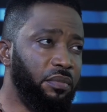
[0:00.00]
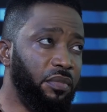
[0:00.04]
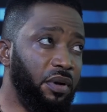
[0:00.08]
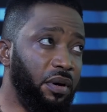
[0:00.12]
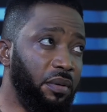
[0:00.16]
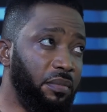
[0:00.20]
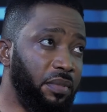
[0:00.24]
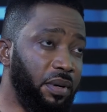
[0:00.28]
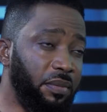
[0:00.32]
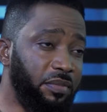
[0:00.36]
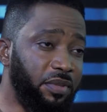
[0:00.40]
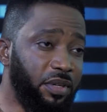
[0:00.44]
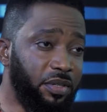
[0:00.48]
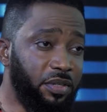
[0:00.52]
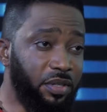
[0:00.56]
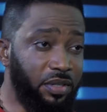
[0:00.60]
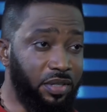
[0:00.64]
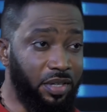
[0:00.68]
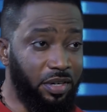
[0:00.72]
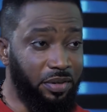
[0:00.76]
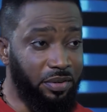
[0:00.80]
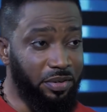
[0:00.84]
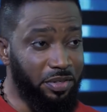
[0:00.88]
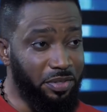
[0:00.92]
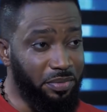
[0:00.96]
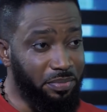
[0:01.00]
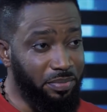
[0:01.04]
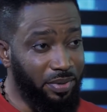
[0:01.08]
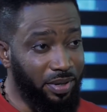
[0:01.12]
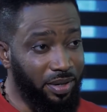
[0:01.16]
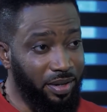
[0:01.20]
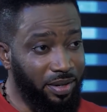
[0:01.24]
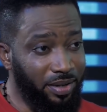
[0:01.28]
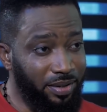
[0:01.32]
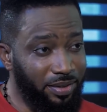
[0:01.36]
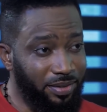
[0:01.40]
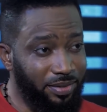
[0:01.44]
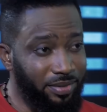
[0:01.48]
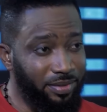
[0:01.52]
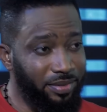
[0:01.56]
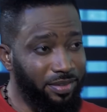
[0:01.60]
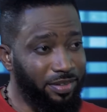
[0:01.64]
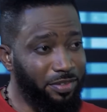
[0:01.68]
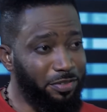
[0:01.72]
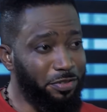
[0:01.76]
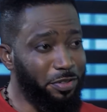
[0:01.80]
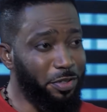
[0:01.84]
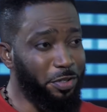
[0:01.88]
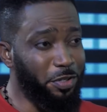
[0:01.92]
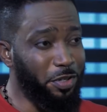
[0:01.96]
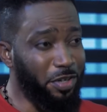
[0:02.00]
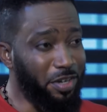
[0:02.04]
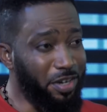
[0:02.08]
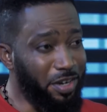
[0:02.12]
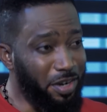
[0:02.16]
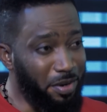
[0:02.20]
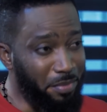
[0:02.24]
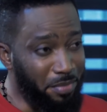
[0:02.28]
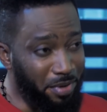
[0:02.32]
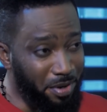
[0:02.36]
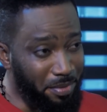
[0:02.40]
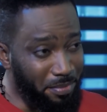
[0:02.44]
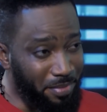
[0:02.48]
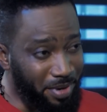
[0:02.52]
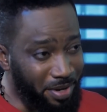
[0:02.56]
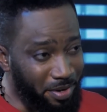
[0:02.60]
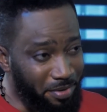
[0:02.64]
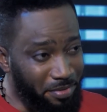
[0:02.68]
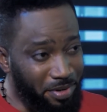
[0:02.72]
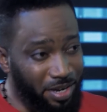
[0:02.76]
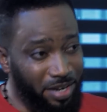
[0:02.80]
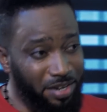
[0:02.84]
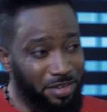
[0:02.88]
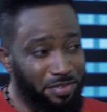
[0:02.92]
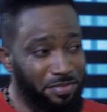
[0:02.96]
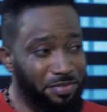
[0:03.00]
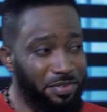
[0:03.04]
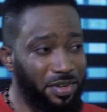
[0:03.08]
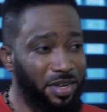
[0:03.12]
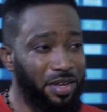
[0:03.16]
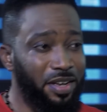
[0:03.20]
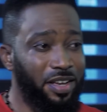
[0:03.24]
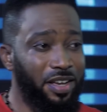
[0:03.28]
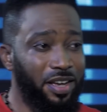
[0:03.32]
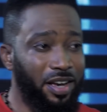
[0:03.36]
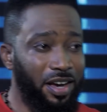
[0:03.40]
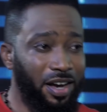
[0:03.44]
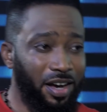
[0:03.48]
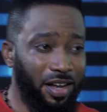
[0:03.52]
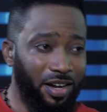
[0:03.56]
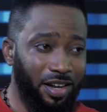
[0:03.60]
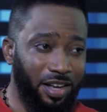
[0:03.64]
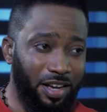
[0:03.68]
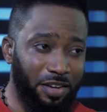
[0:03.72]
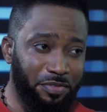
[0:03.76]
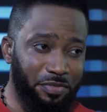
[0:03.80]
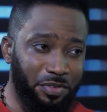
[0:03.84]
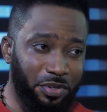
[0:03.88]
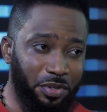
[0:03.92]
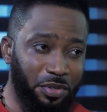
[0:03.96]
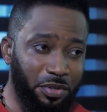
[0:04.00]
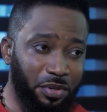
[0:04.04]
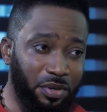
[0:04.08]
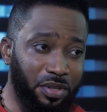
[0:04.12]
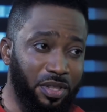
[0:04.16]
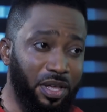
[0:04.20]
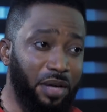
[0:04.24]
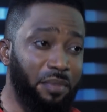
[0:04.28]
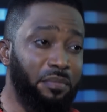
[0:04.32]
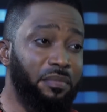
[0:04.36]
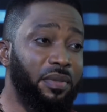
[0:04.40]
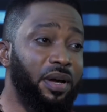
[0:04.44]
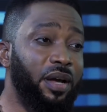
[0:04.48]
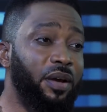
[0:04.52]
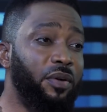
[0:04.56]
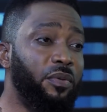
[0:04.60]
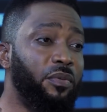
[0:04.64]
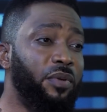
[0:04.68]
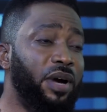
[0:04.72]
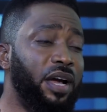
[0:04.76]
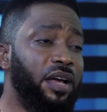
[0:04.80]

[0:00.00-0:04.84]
Mom, I'm not under a spell. If you're talking about my wife, I'll have you know that my